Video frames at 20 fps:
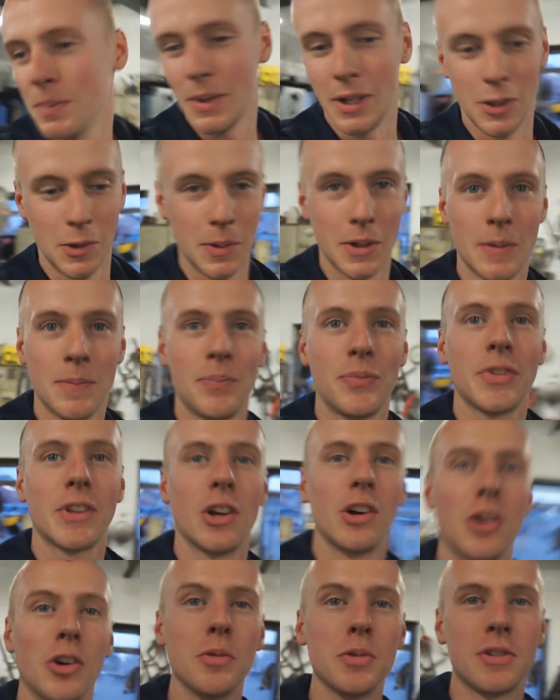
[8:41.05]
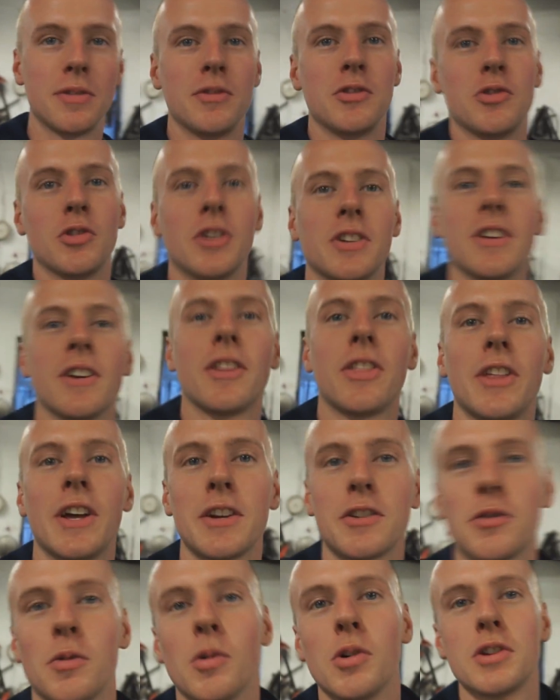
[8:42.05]
But anyway, hope you've enjoyed it.
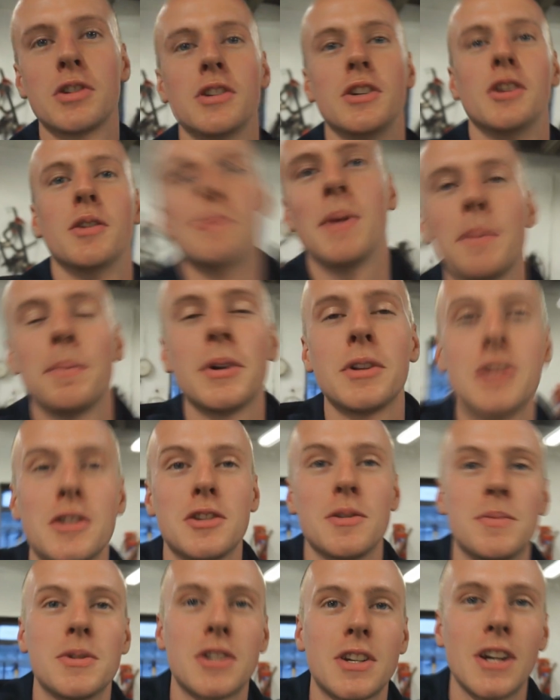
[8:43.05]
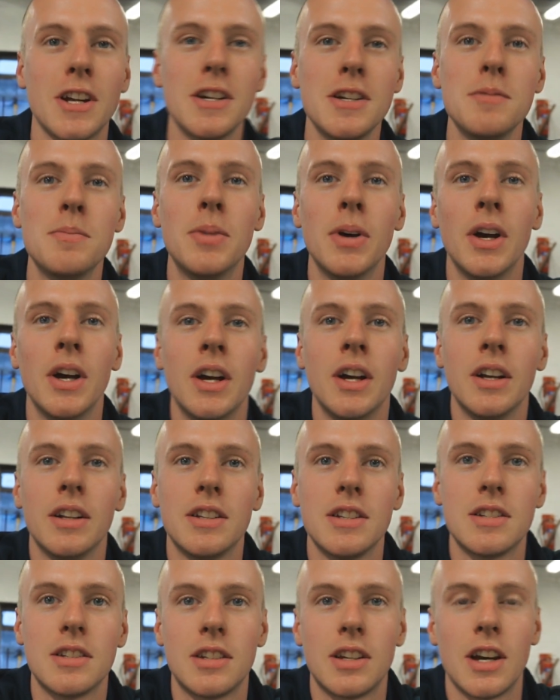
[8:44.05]
Thanks for watching, and remember to subscribe
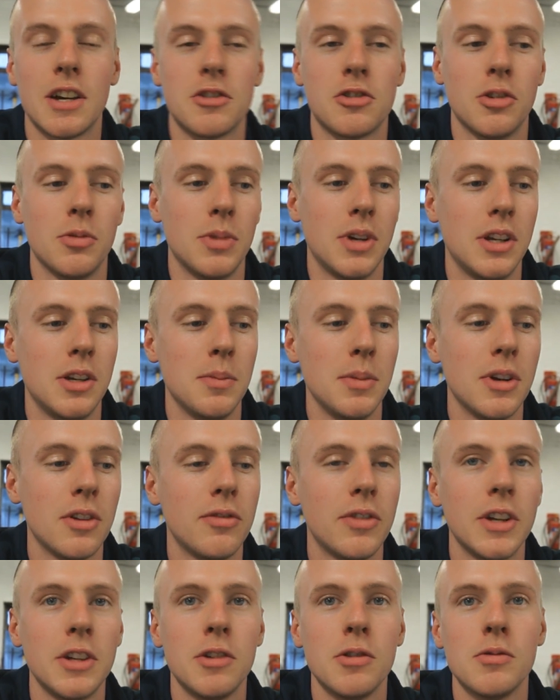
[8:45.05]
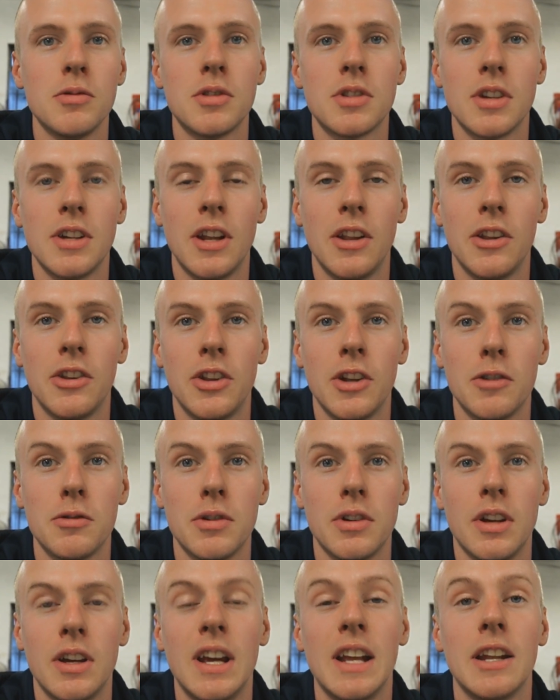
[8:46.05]
to catch up with any more videos and
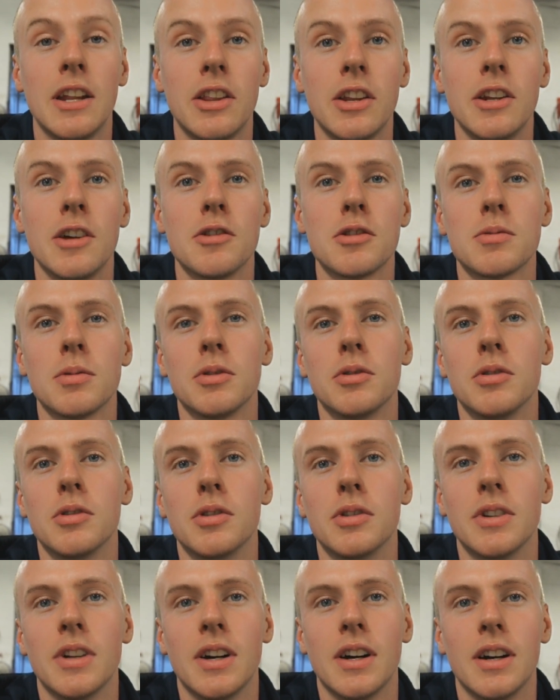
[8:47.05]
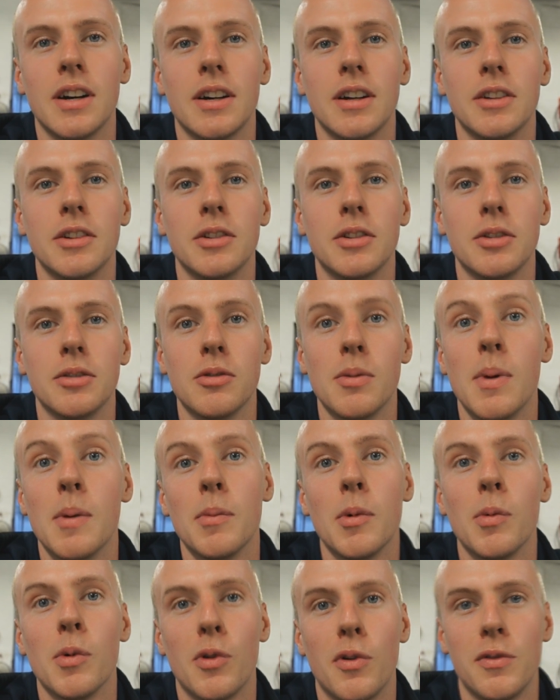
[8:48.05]
anything else we're doing. And
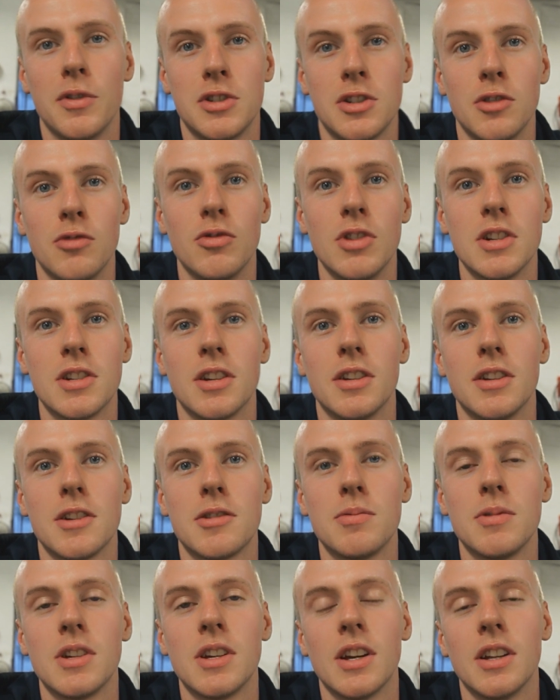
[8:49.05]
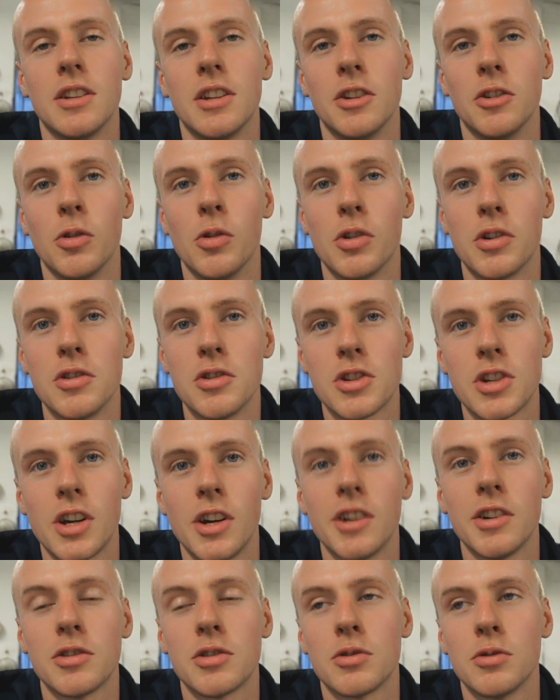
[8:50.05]
remember, we're obviously racing this weekend in the orange
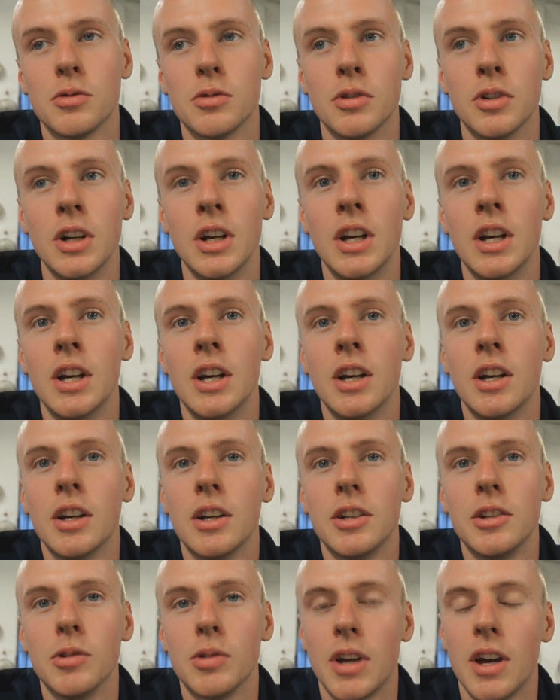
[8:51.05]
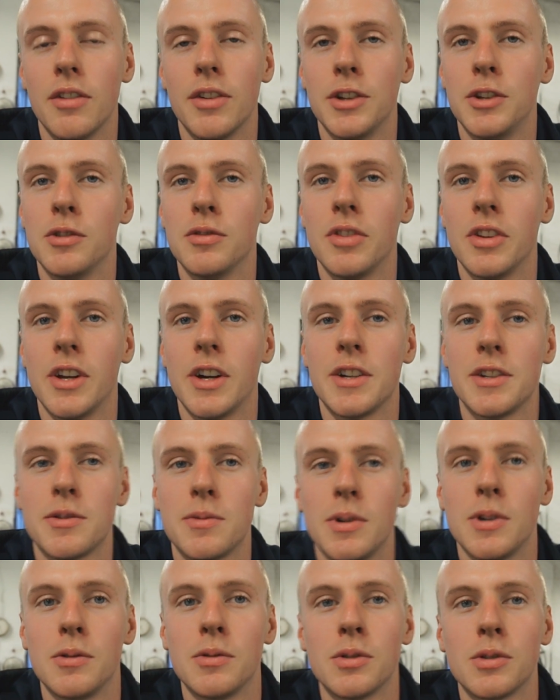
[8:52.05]
car, so you'll get a video for that
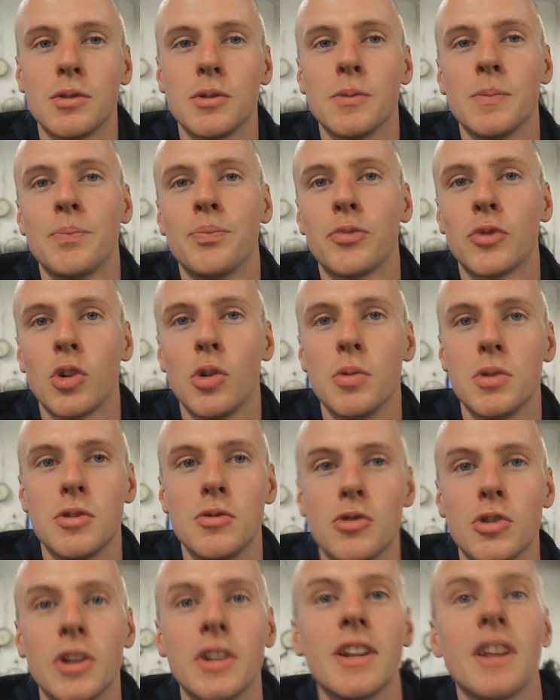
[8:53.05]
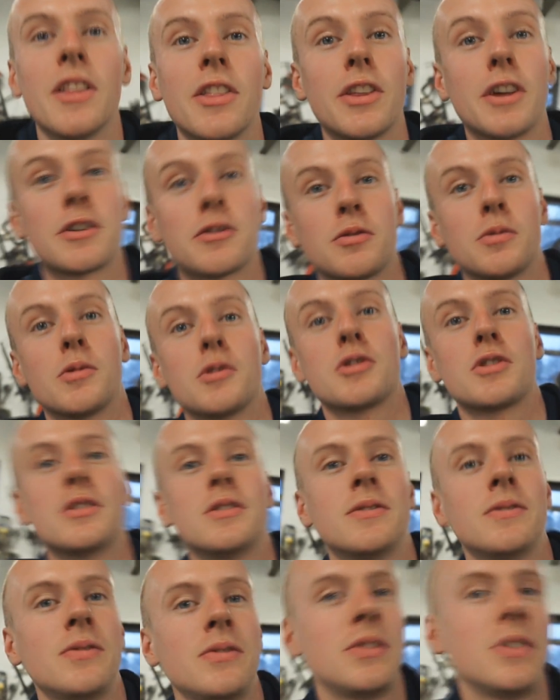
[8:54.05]
as well. So hope you've enjoyed it, and thanks for watching.